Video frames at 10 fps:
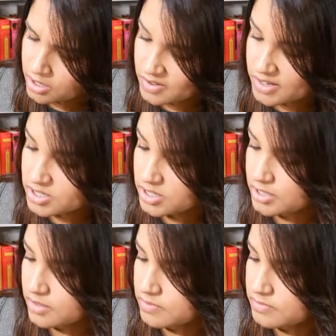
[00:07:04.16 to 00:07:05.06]
Actually,
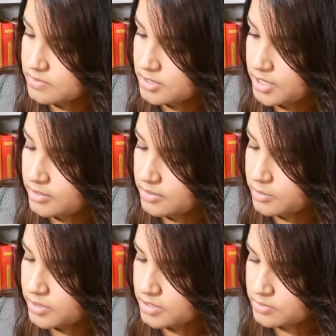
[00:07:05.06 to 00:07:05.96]
no. I don't know
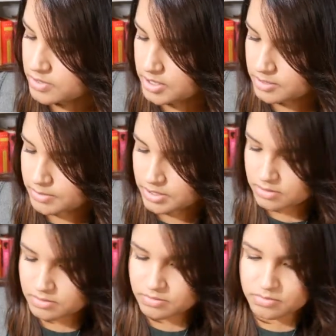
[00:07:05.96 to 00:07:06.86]
where this one takes
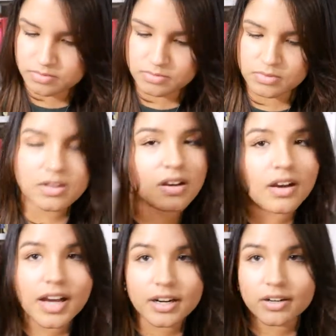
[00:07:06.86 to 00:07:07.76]
place.
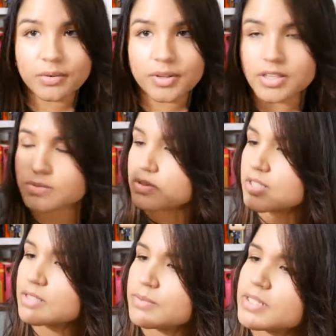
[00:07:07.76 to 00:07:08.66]
I don't know where this one
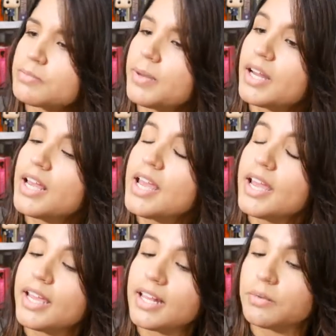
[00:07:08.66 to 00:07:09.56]
takes place. But
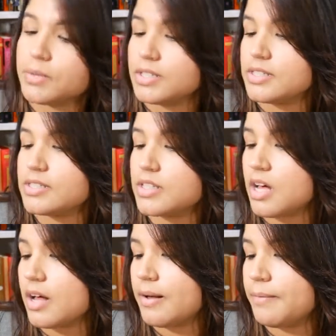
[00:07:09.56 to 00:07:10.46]
it was.
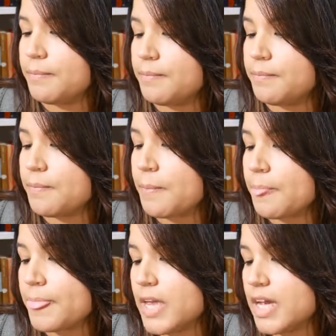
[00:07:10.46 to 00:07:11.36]
um
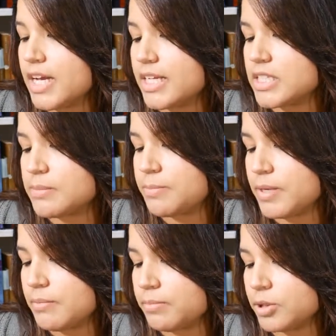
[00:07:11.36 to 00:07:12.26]
it's
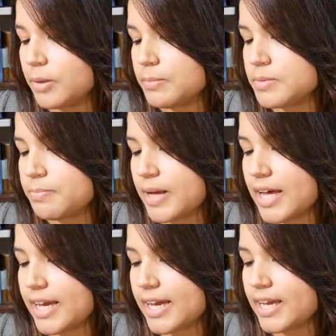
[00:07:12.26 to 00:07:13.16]
been blurbed
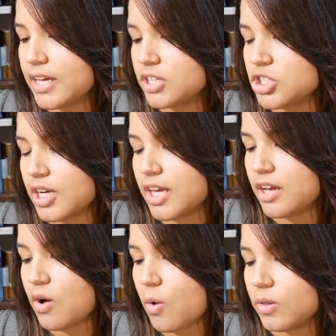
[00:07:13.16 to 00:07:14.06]
by
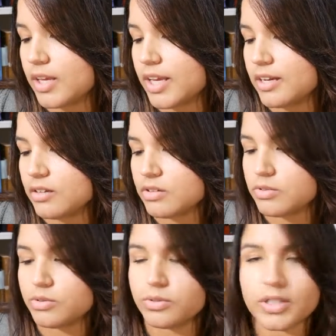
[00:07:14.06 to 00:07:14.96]
Jenny Colgan,
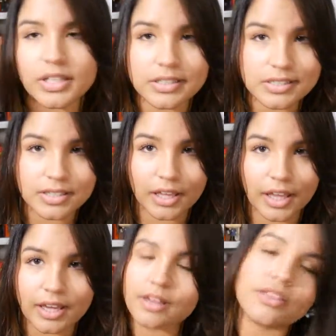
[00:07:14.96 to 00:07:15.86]
who is
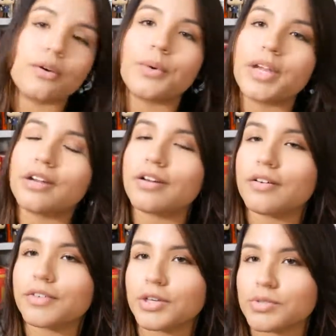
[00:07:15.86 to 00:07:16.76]
like the queen
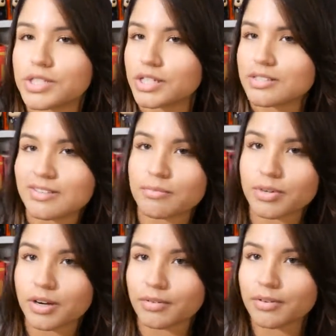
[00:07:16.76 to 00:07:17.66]
of cutesy
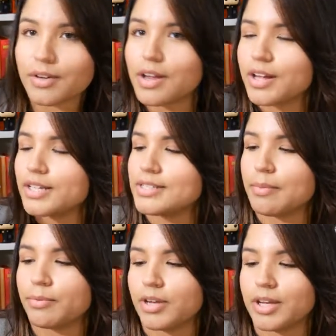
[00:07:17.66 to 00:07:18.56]
contemporary
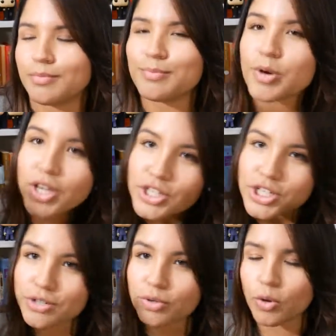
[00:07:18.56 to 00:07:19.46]
contemporary
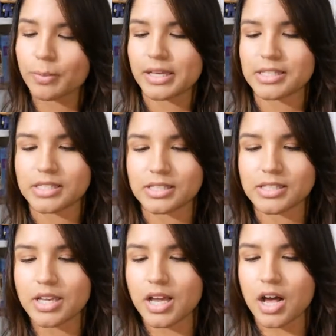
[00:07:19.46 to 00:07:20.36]
bookishy
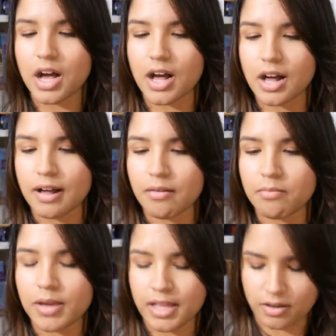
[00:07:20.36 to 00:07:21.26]
romances.
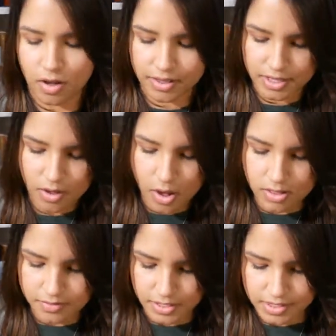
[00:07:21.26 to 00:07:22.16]
Um, and I think all
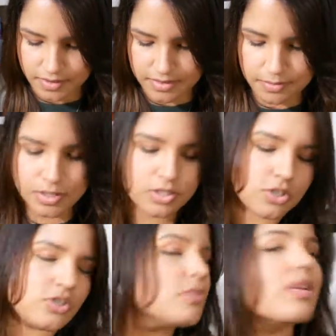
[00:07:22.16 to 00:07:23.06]
of these have something to
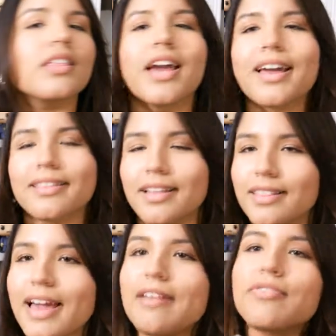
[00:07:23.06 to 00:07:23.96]
do with like the
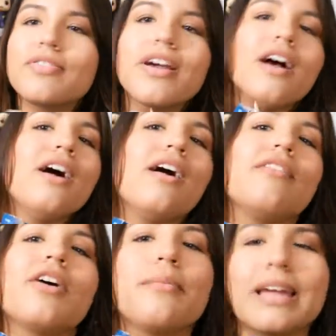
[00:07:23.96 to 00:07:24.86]
life
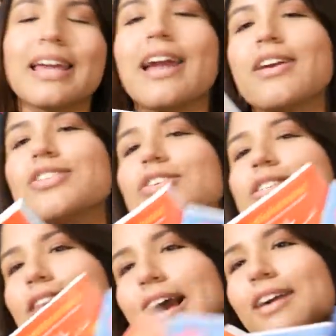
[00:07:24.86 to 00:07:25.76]
of our main character
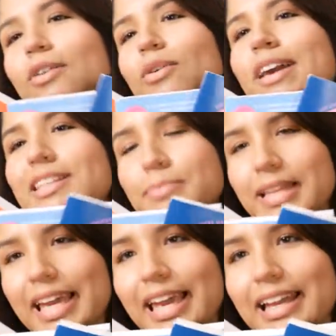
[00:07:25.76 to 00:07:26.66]
is not going as
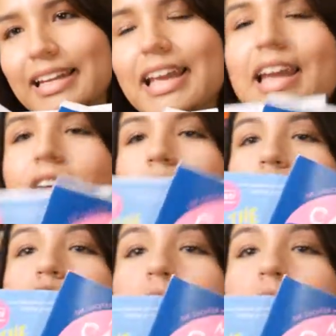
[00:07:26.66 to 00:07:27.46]
planned, and so she